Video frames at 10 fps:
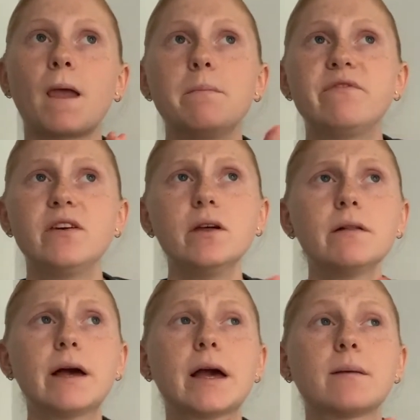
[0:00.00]
I'm feeling
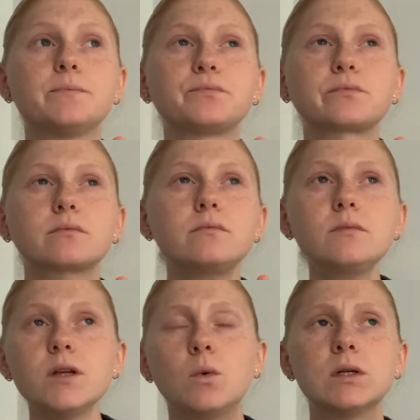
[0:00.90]
like
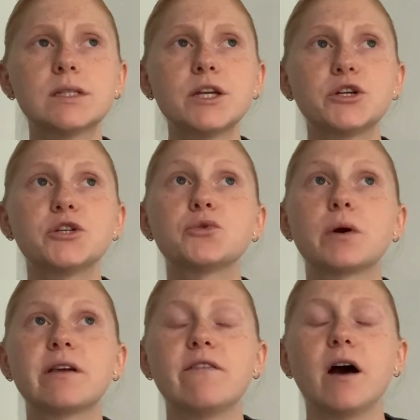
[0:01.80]
once I turned
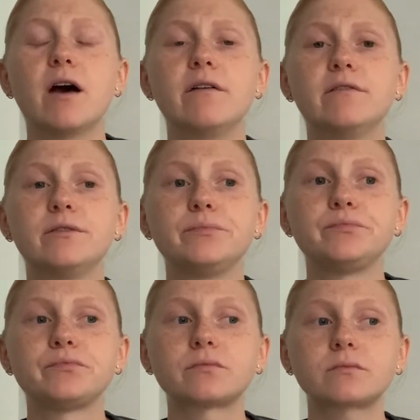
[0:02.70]
25,
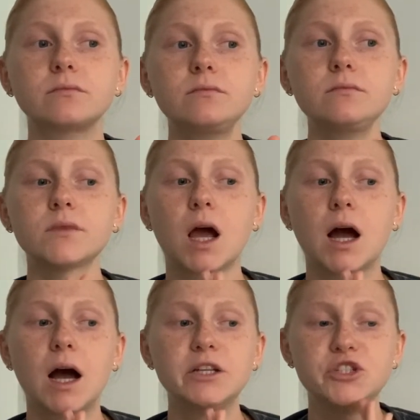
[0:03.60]

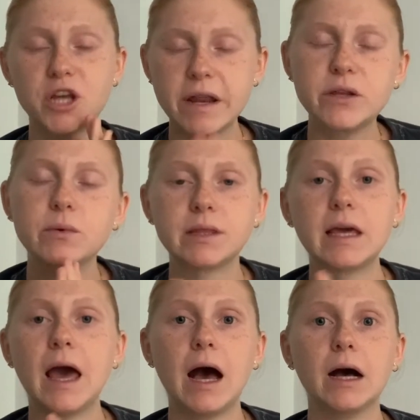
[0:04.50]
I genuinely
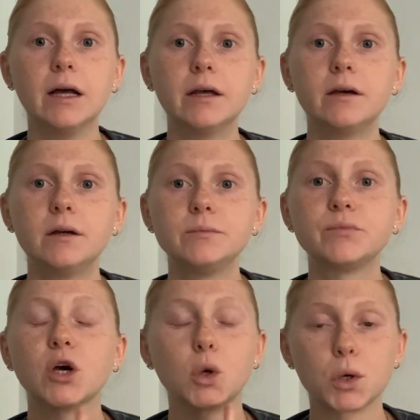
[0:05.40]
had
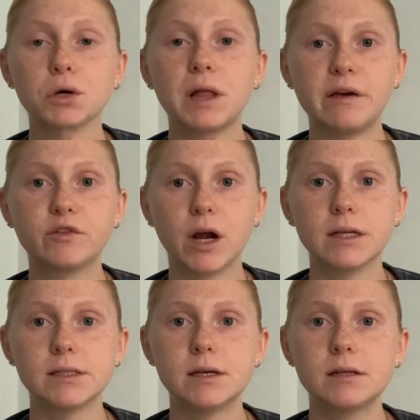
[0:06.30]
a quarter life
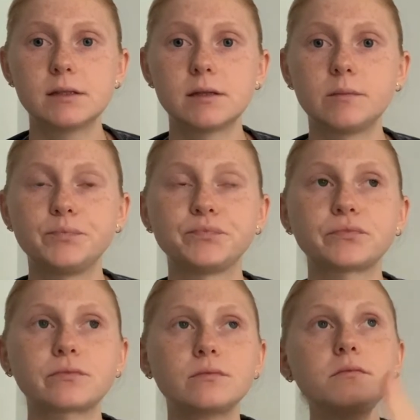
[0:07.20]
crisis
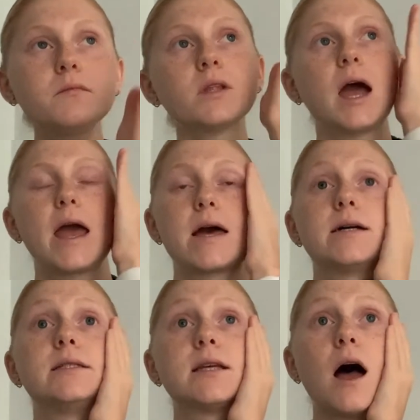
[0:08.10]

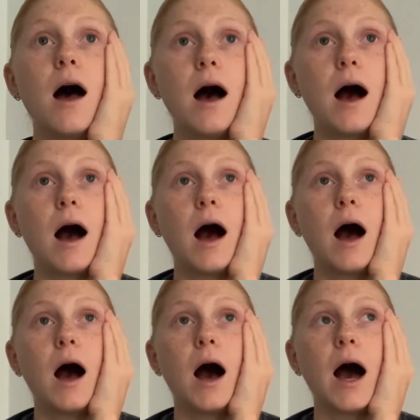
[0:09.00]
and
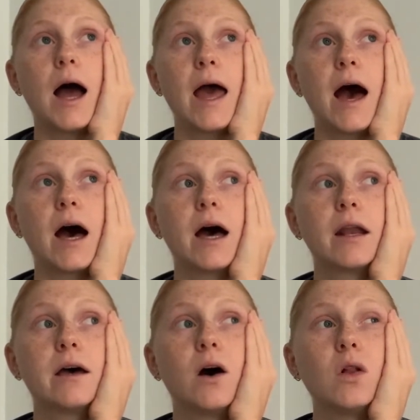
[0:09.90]
I
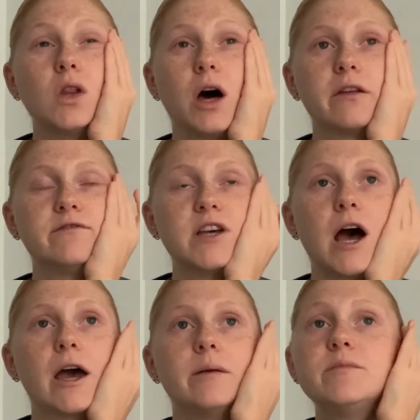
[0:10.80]
had a lot of
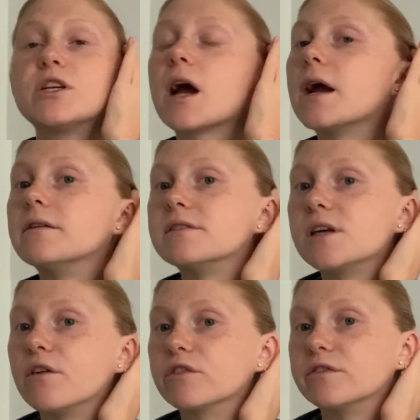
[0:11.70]
time to kind of
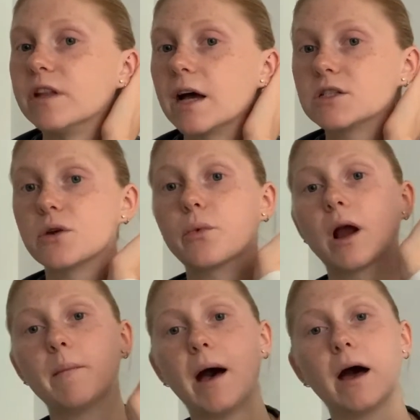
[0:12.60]
self reflect on where
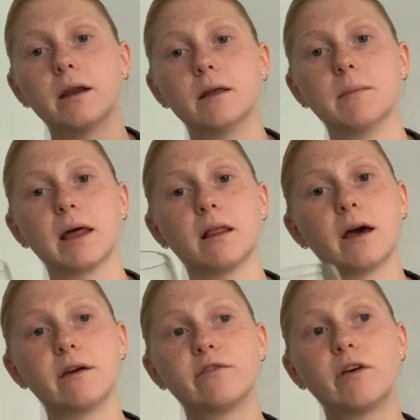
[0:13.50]
I'm at in my life.